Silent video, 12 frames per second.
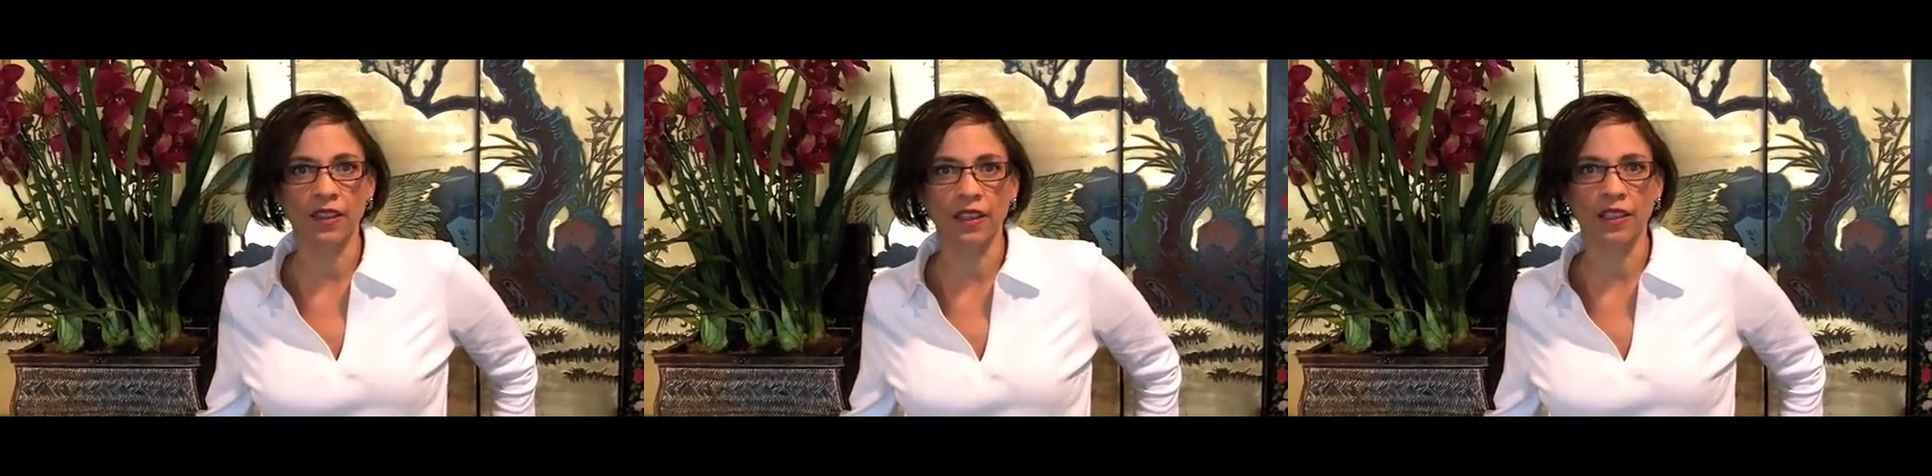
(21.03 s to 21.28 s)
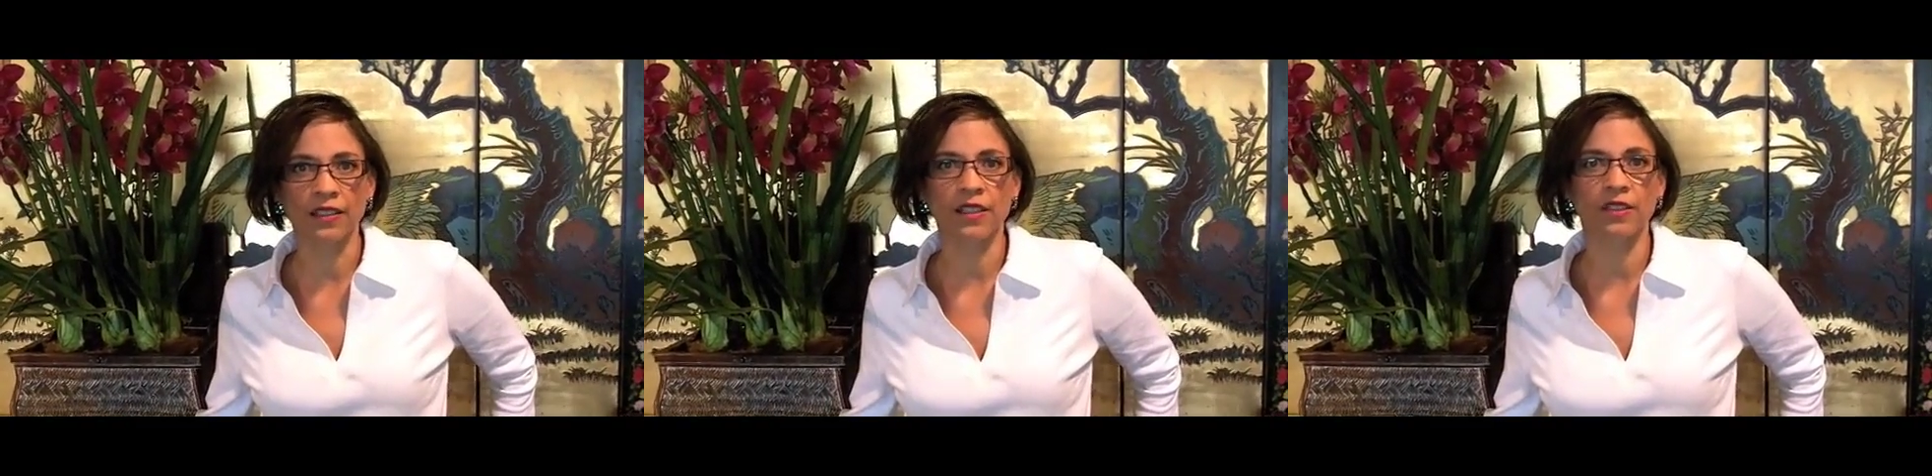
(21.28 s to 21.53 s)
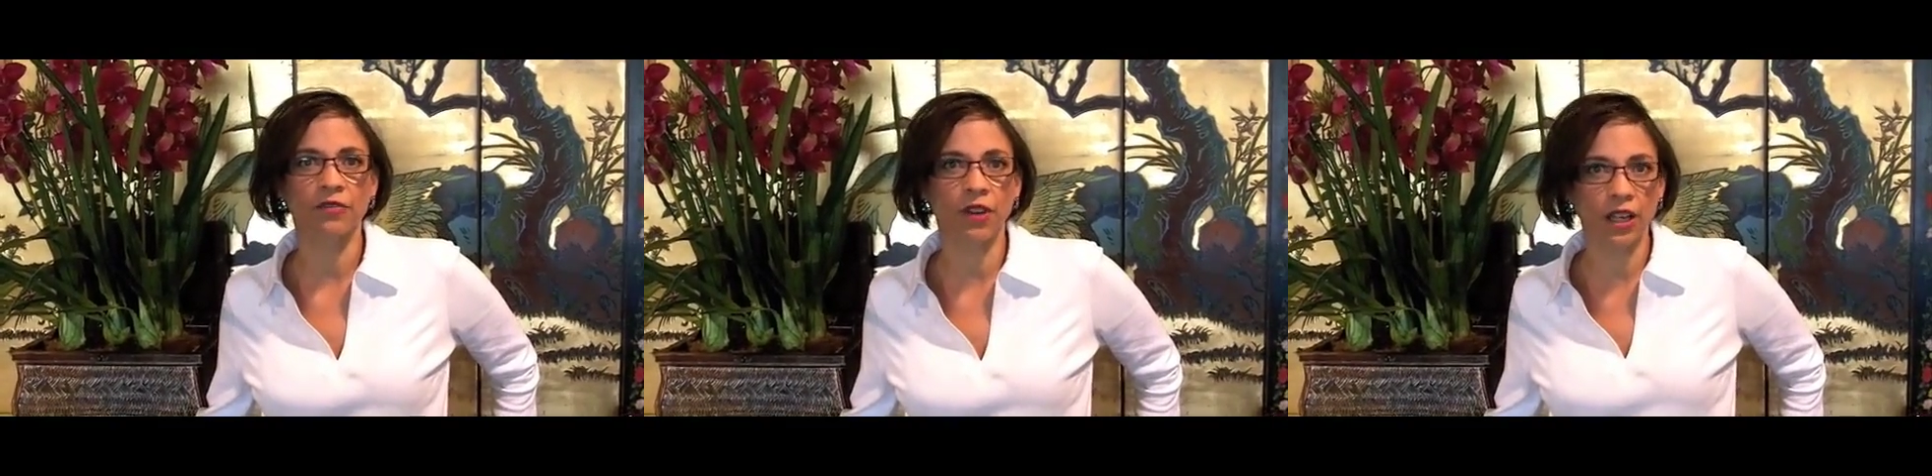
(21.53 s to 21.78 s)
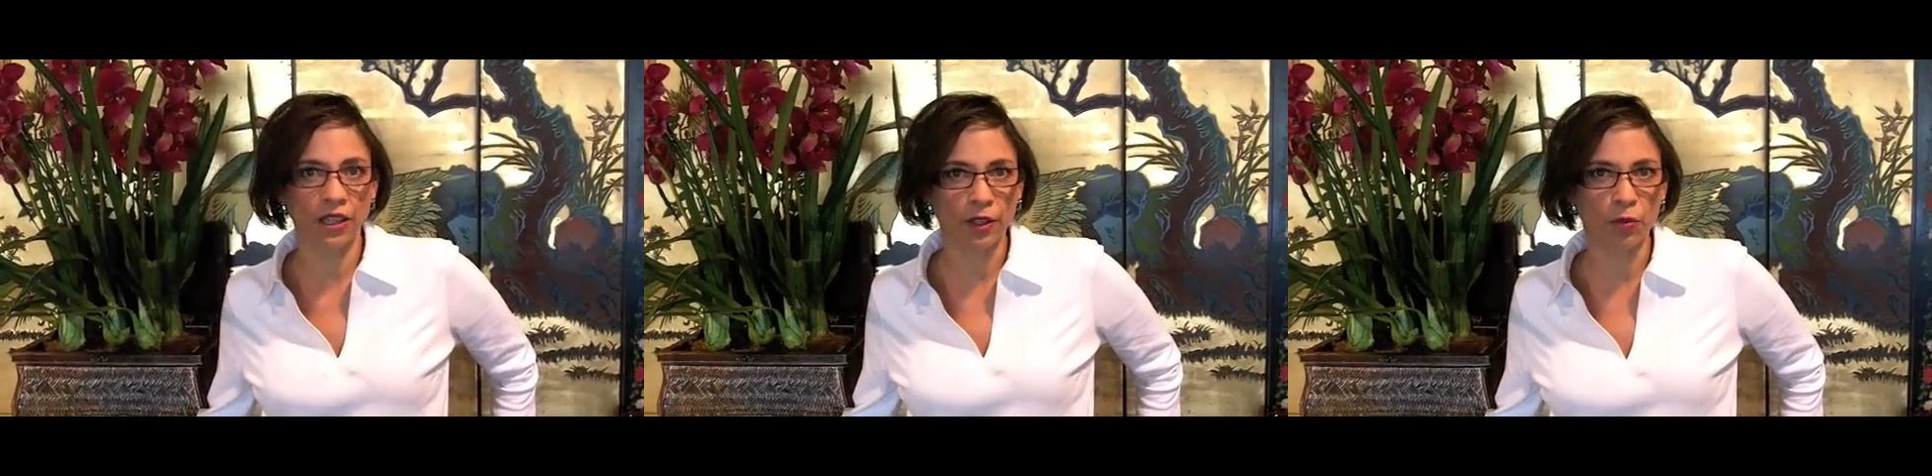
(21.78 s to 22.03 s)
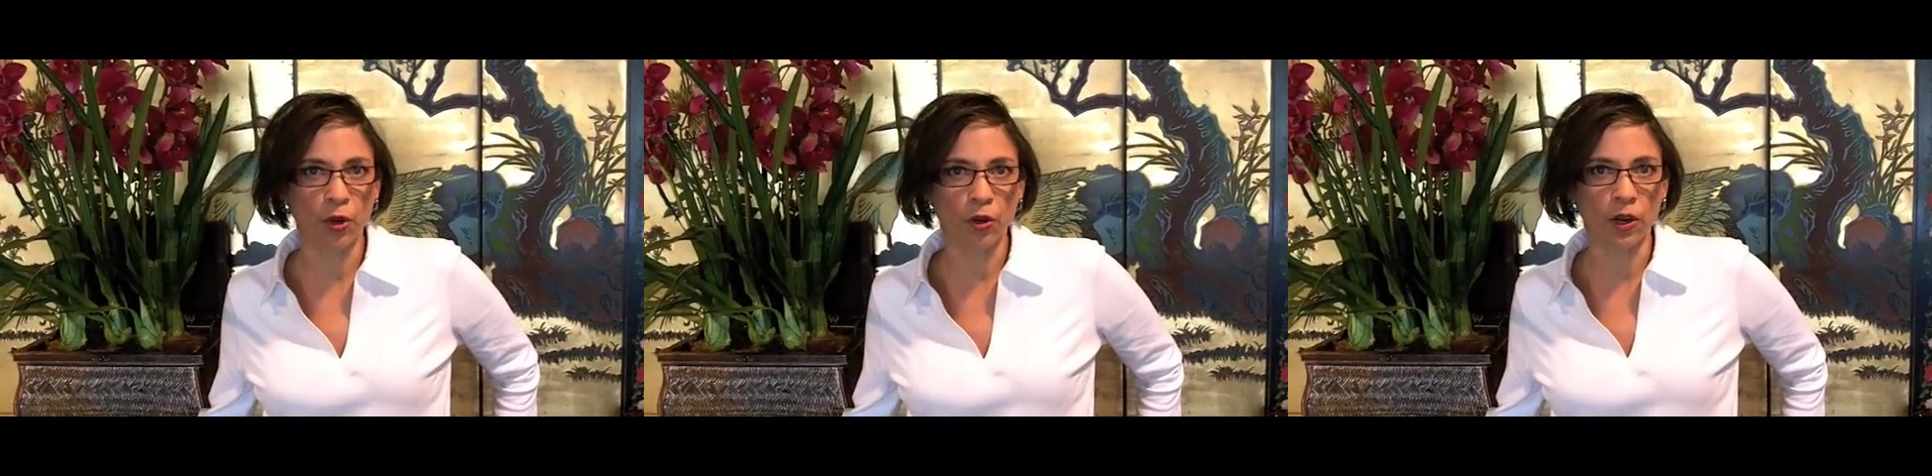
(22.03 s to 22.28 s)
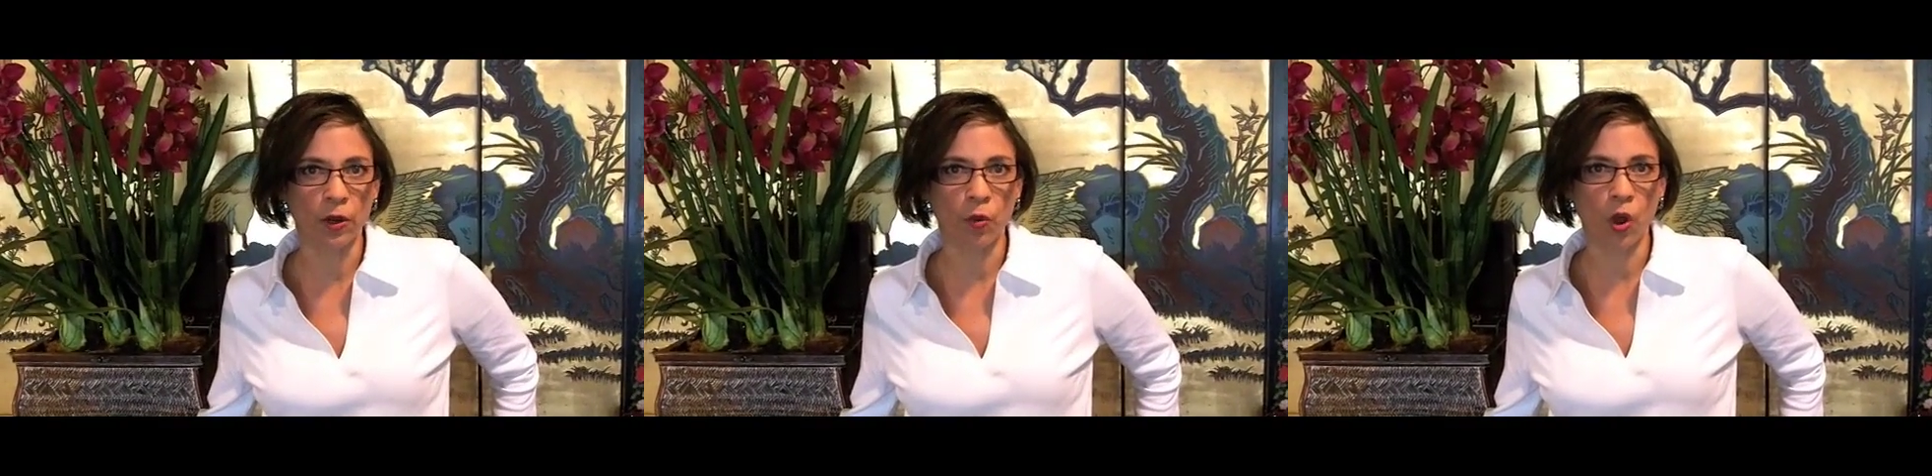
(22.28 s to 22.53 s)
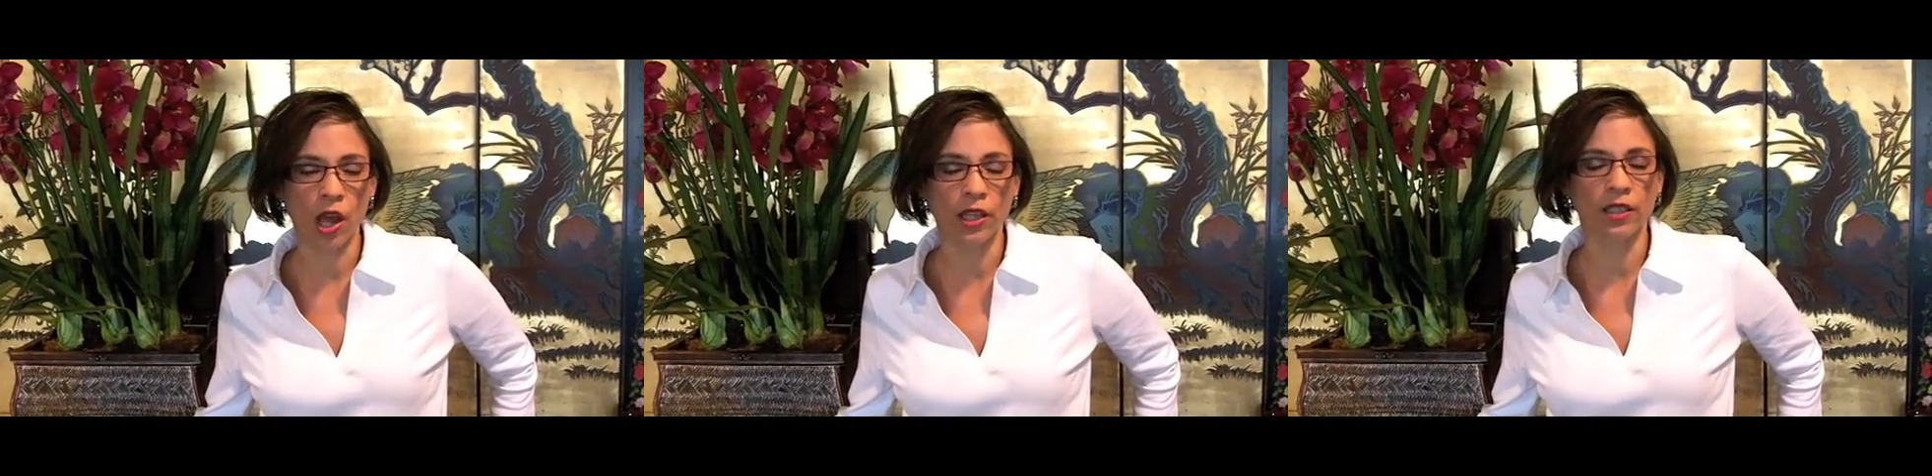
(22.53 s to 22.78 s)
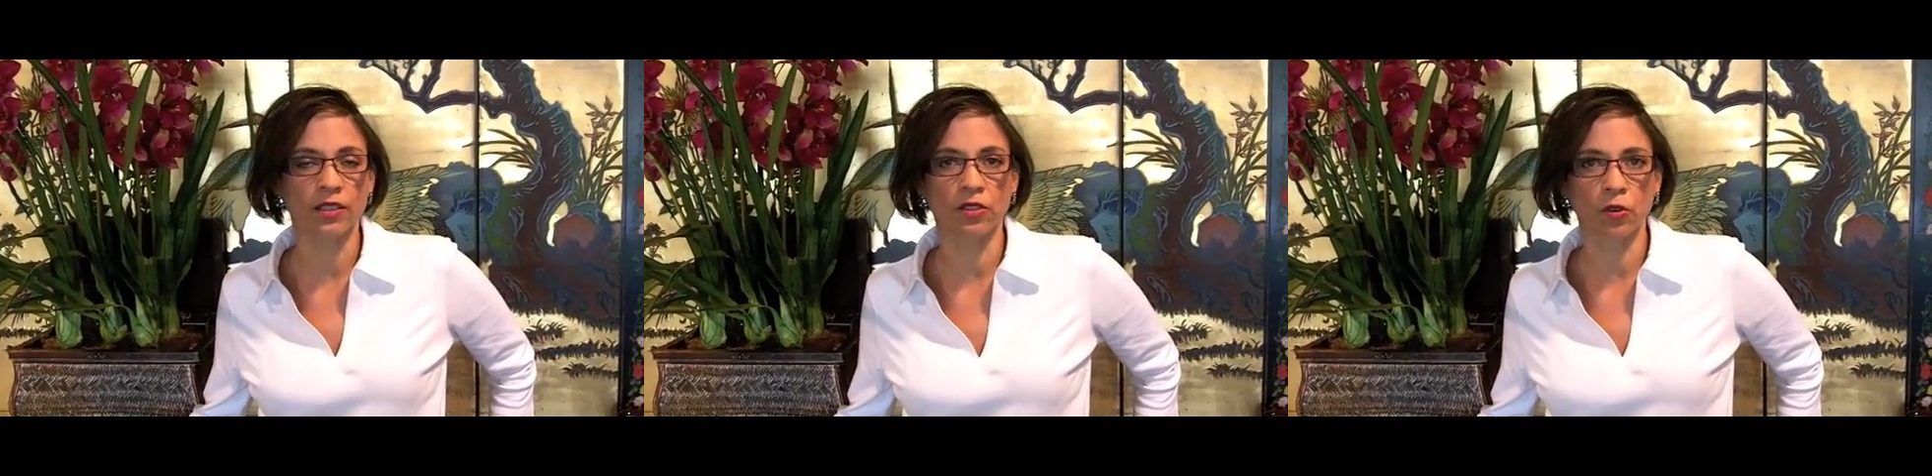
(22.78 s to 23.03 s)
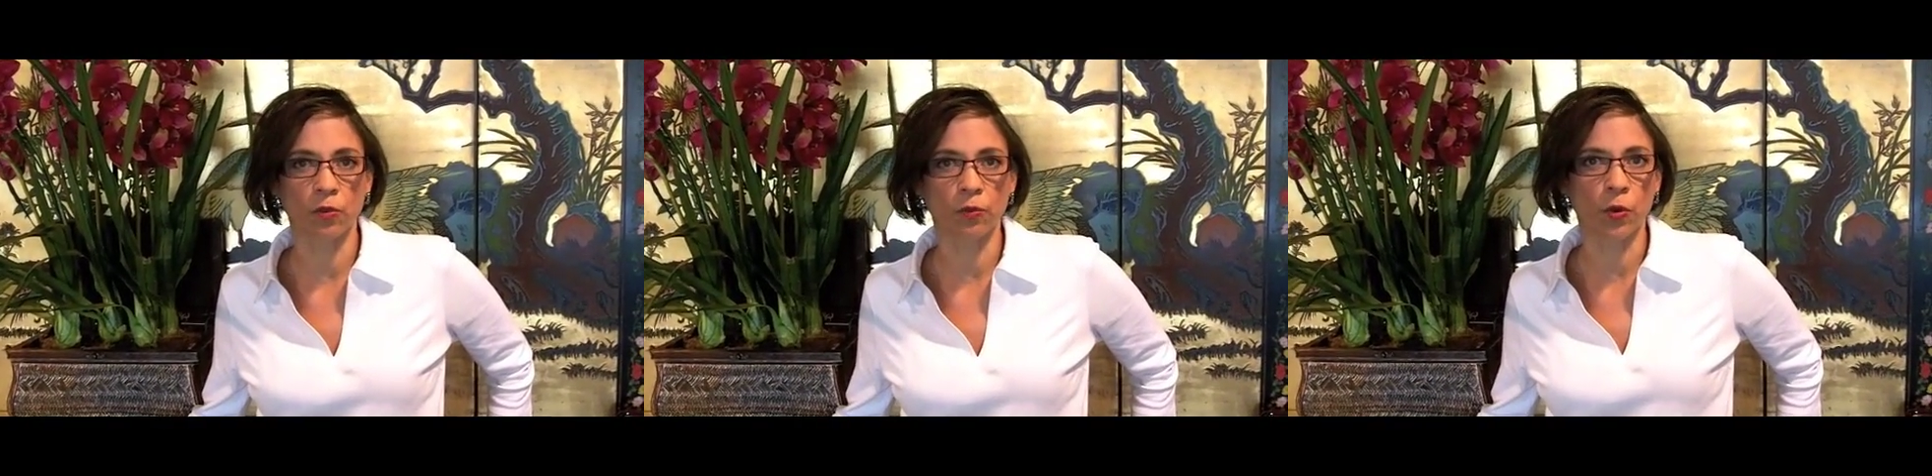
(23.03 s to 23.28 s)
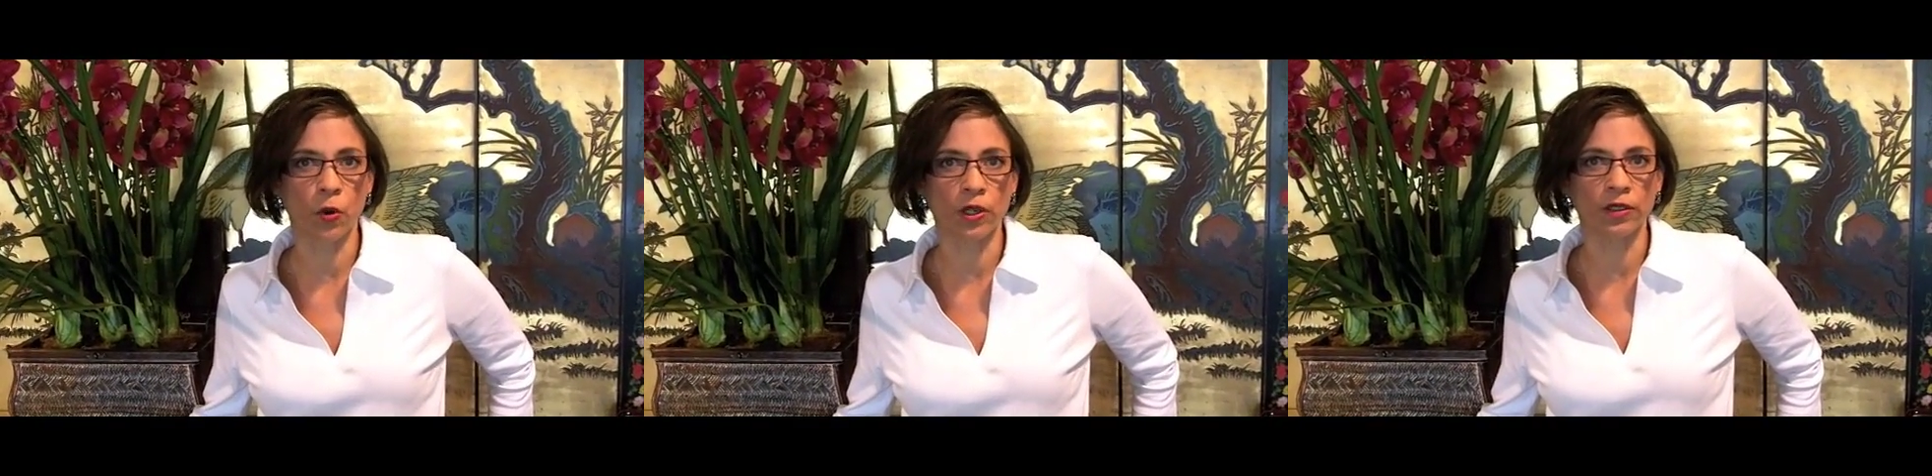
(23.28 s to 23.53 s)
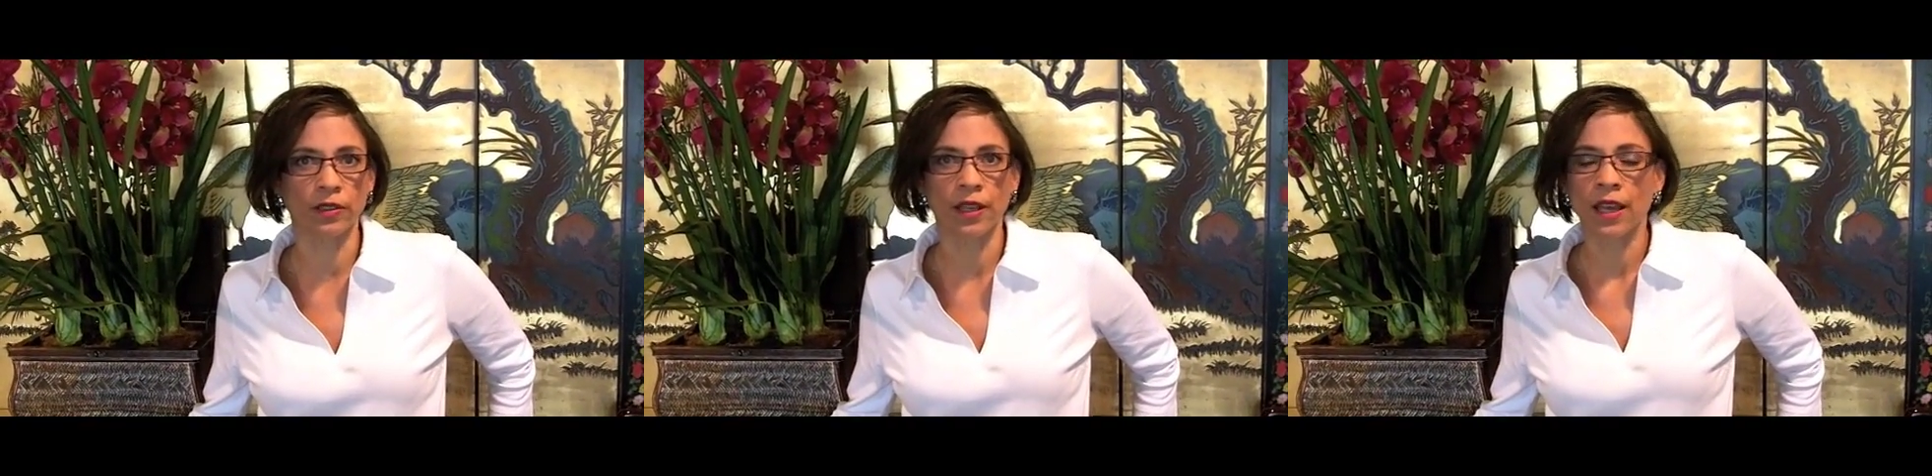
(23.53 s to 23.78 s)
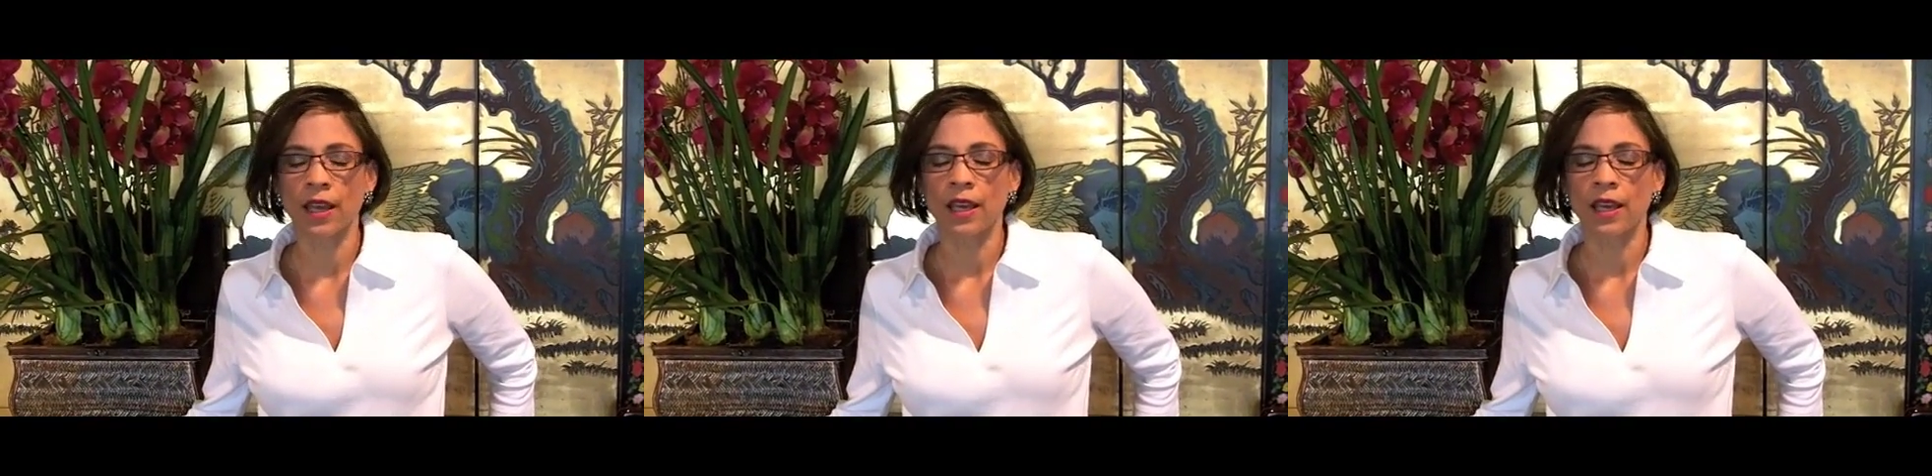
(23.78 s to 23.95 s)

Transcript: things and find them where I want is so important.